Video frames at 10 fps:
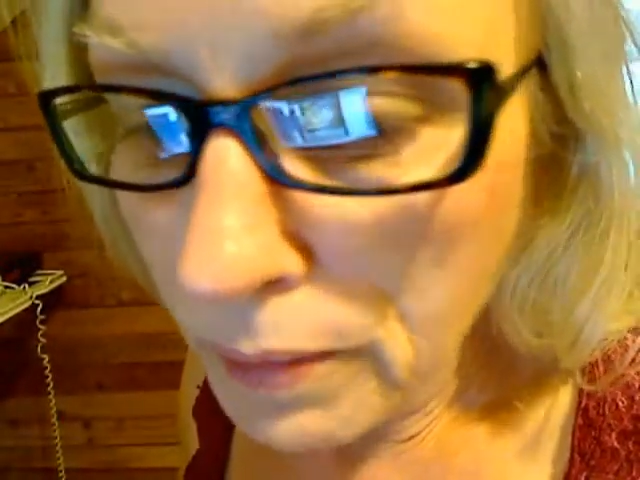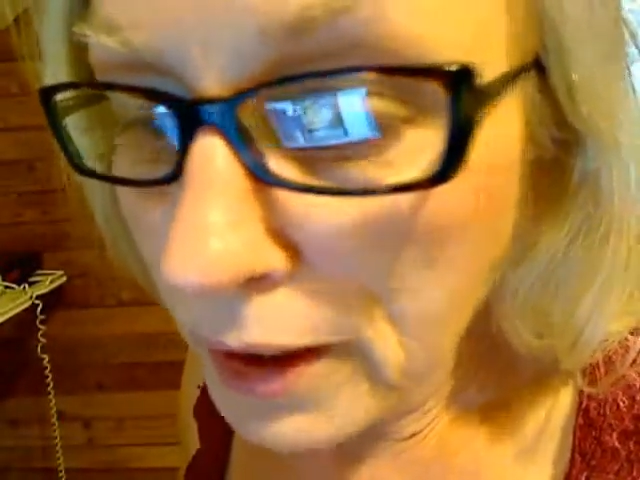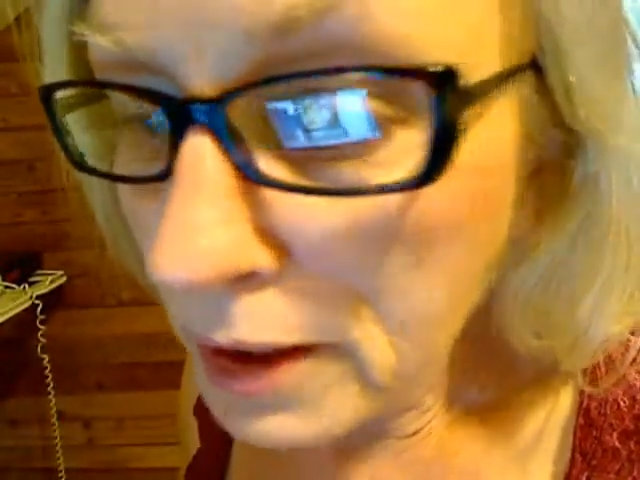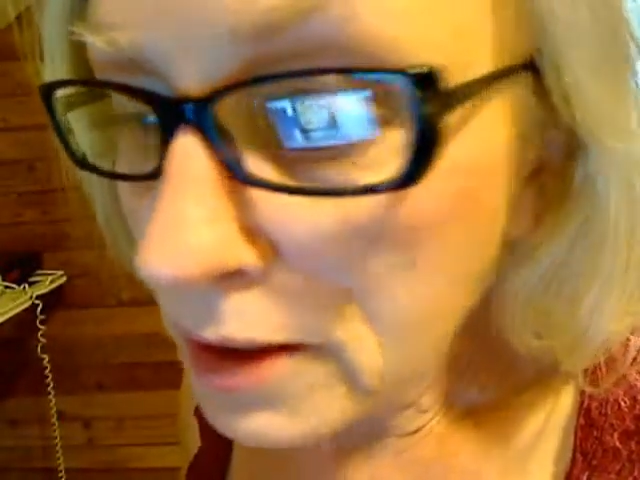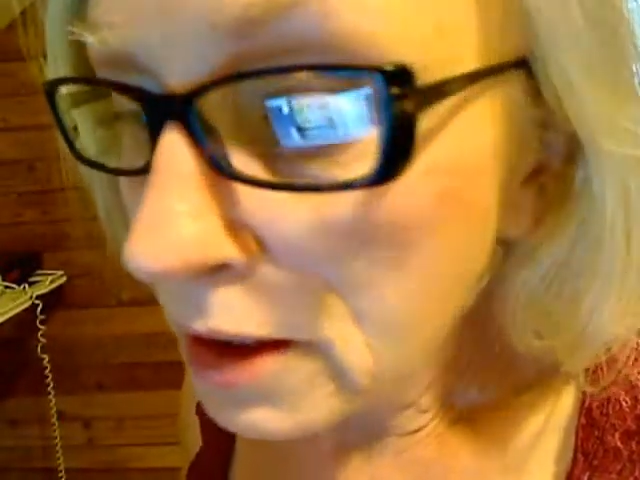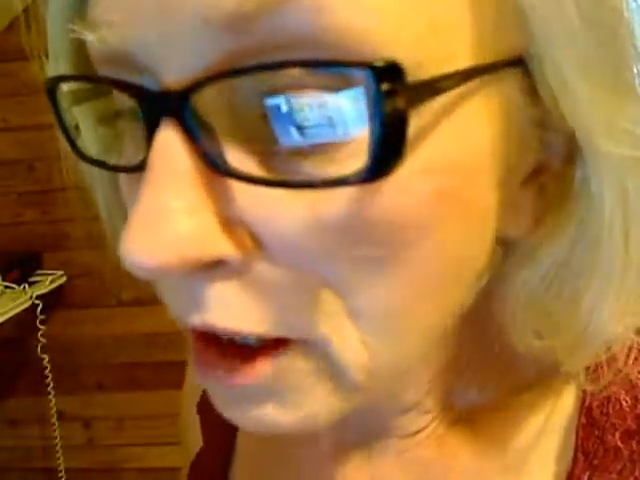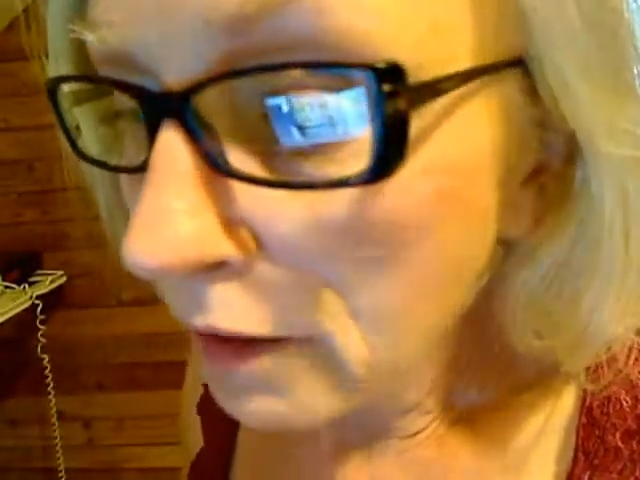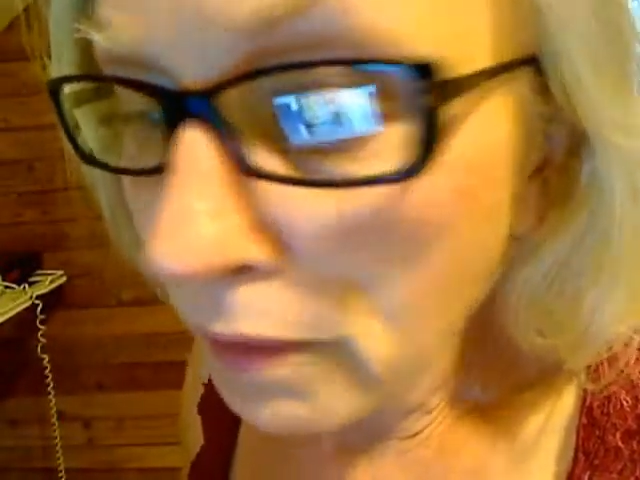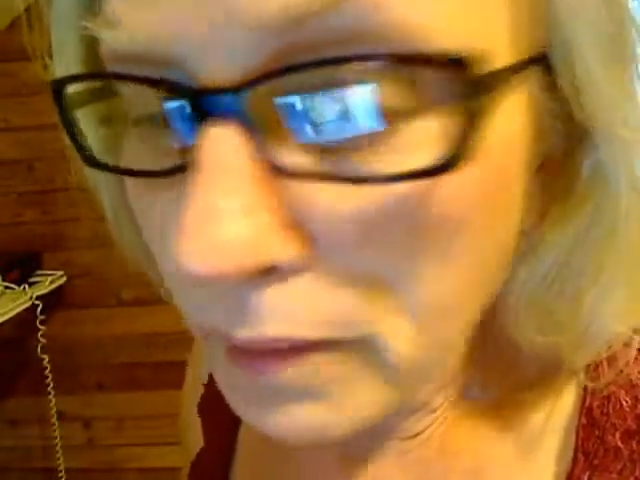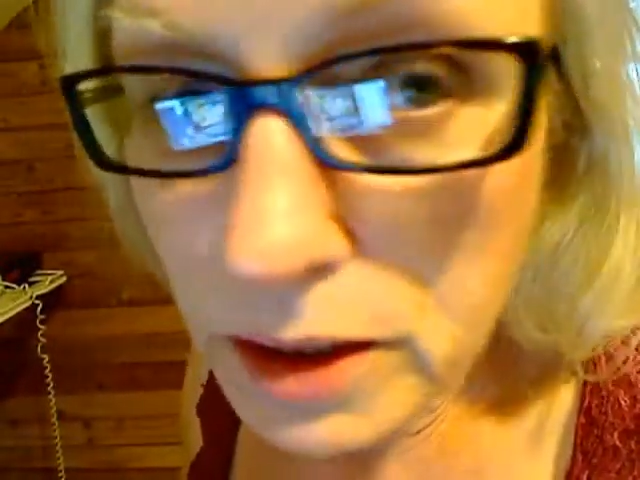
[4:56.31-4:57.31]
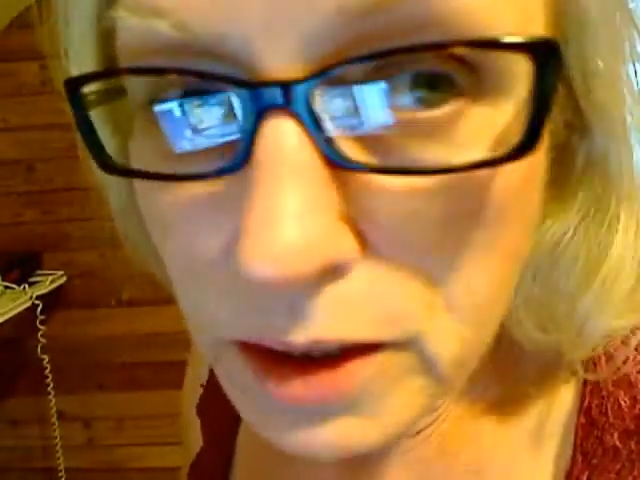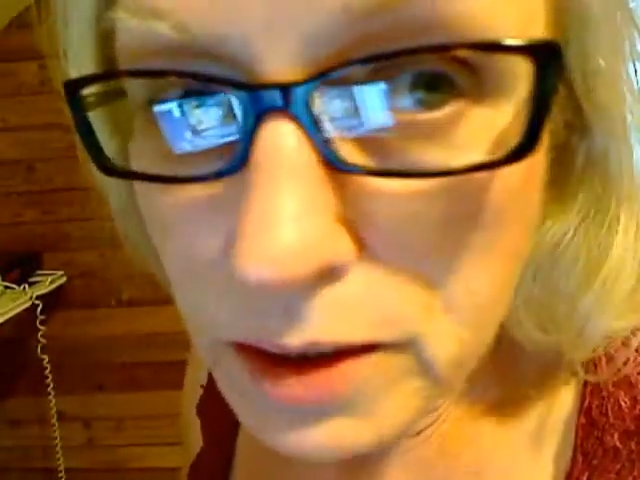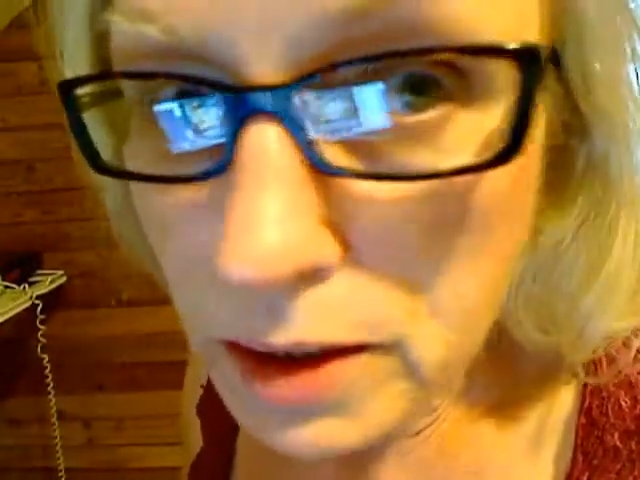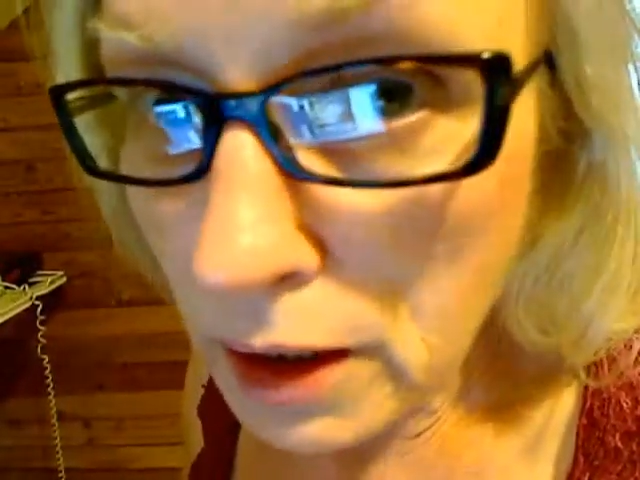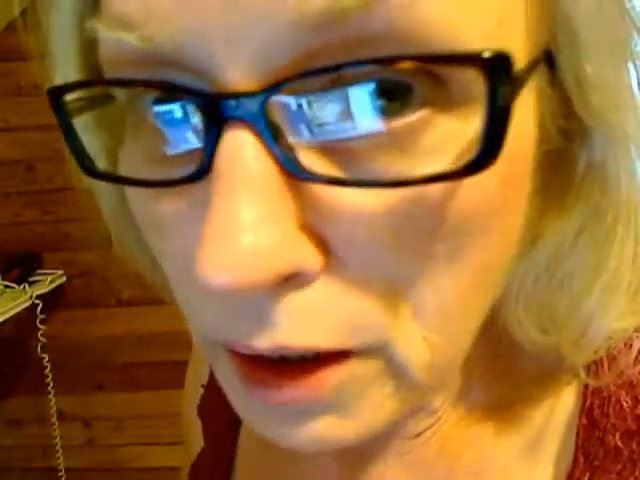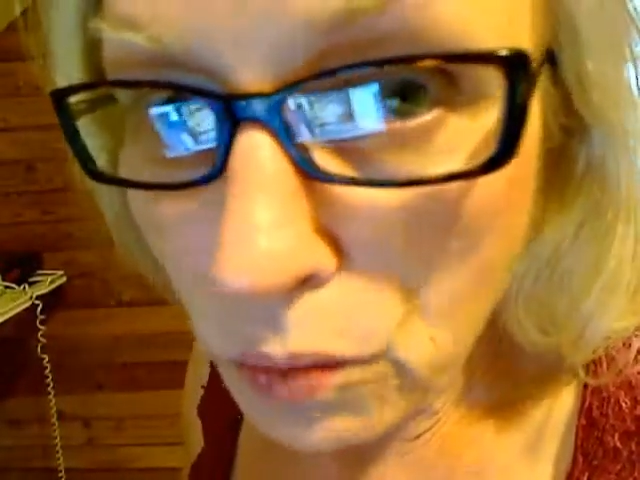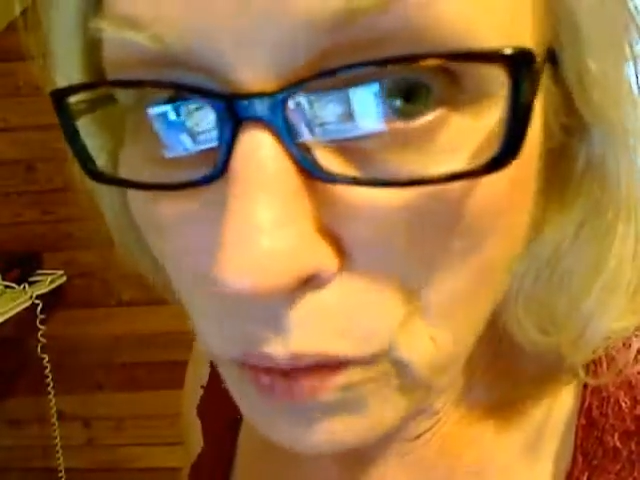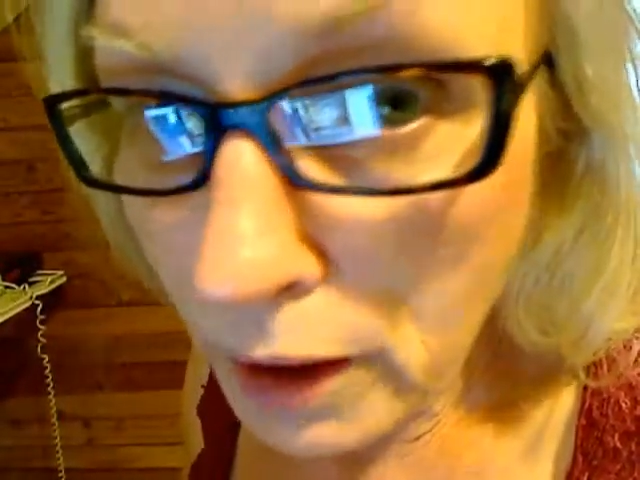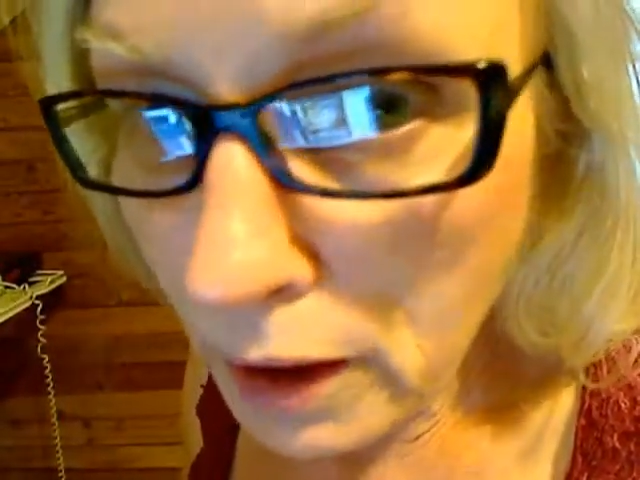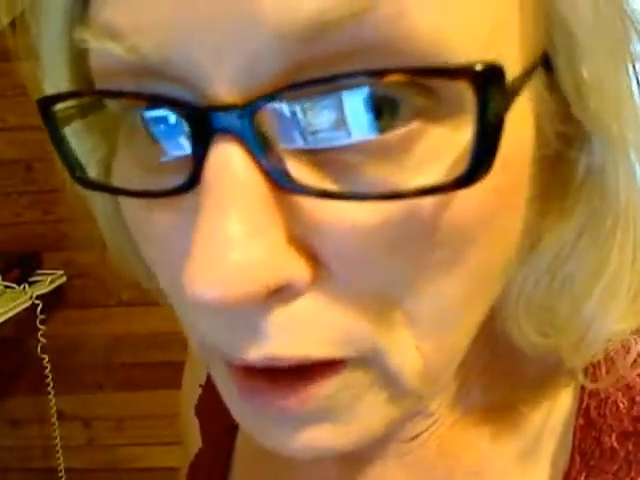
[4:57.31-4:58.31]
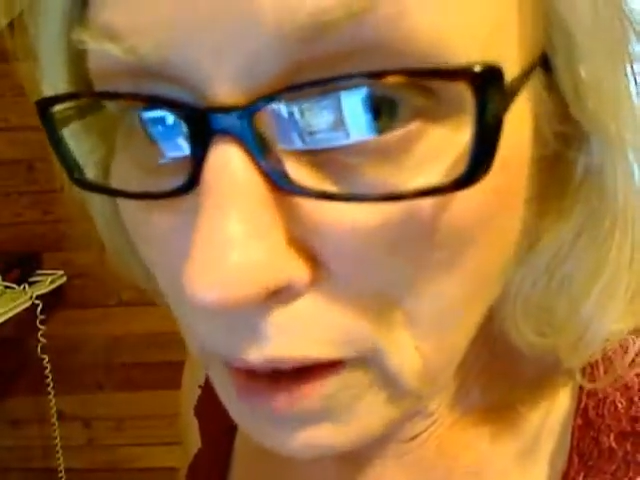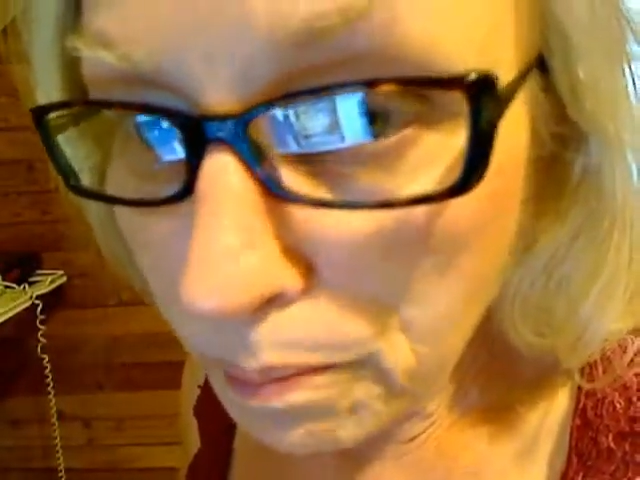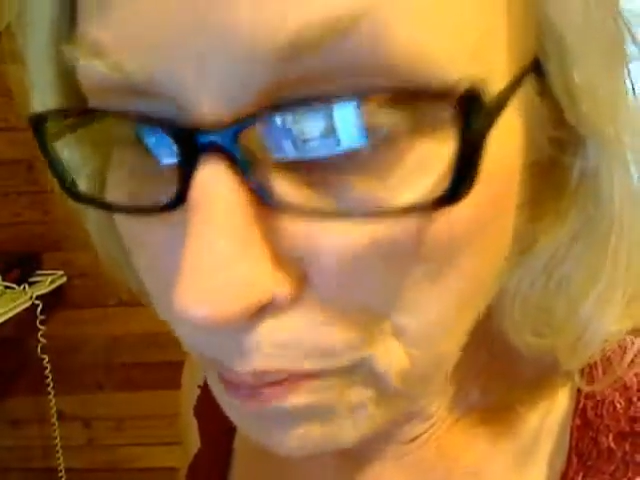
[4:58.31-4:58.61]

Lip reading: because the government doesn't care one